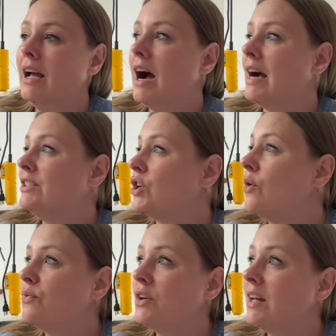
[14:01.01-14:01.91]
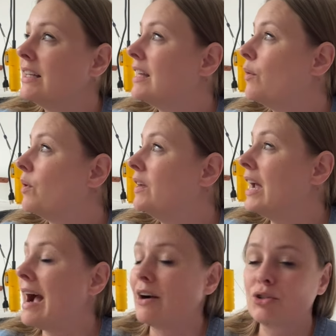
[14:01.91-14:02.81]
I don't feel like they really
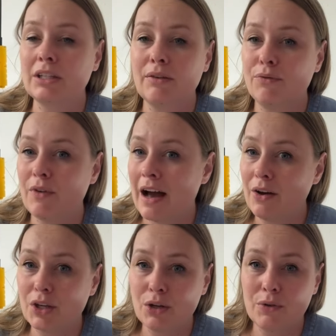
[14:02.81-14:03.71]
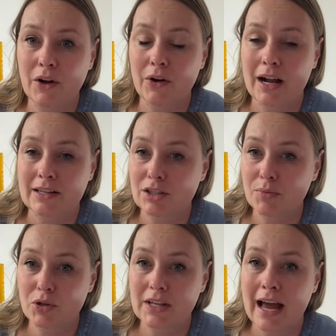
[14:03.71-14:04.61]
actually value their
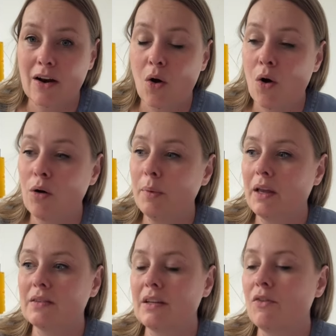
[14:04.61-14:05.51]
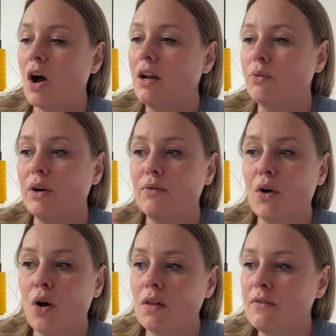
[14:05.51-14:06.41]
customers at all because they've gotten rid of
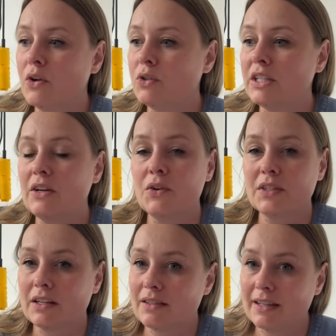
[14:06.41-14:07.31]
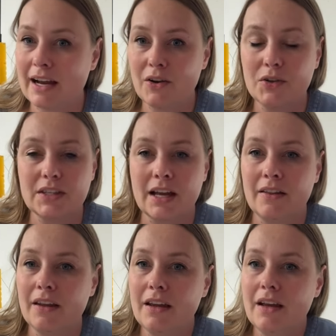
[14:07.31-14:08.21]
all of their deals and sales
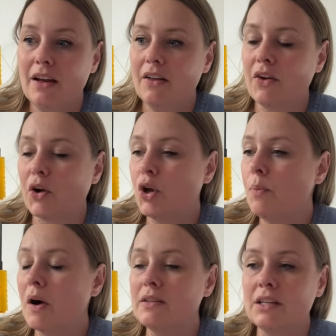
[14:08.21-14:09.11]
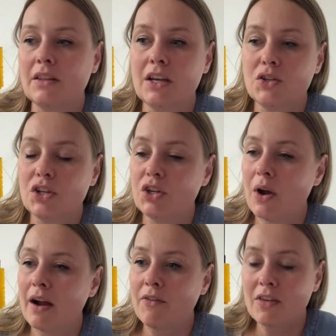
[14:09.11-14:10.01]
and their coupons that they used to do,
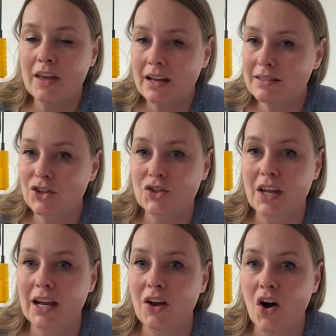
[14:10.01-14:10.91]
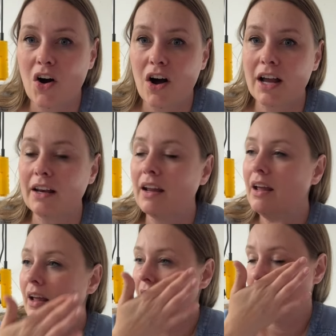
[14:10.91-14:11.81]
everything is just like gone.
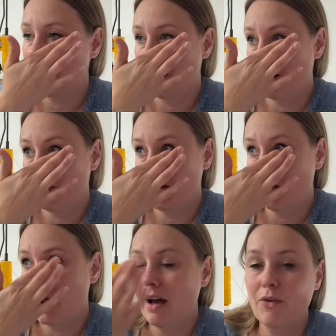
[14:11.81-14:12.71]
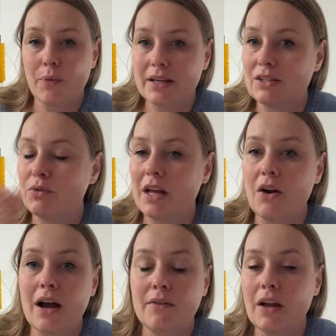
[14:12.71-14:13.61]
Um, they don't have a restroom. They
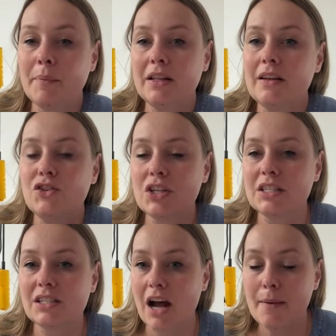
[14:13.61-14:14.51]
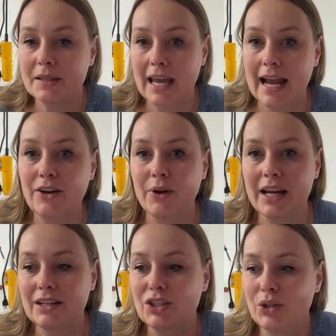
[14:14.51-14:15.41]
don't have, I mean, they just stopped
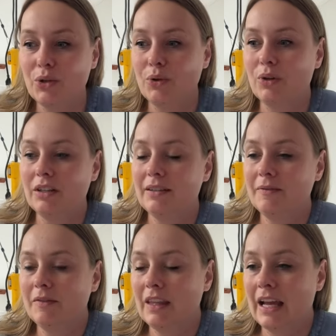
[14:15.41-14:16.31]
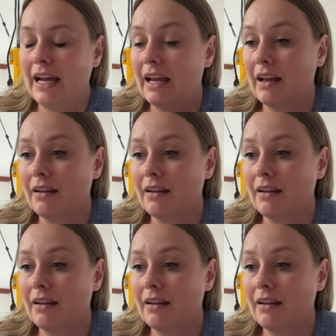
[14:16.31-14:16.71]
catering to like